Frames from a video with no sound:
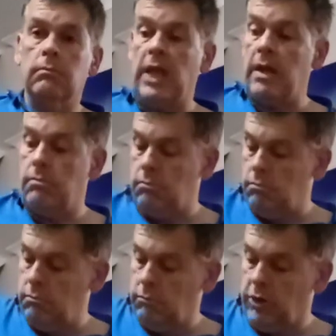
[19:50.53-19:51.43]
then
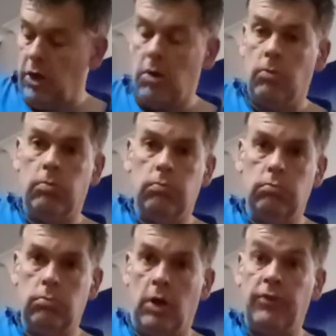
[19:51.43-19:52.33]
go
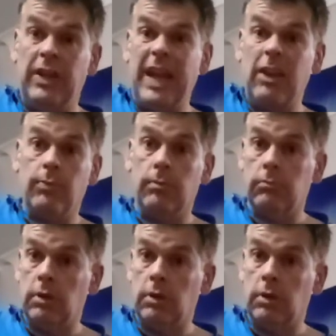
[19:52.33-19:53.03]
on to the next one.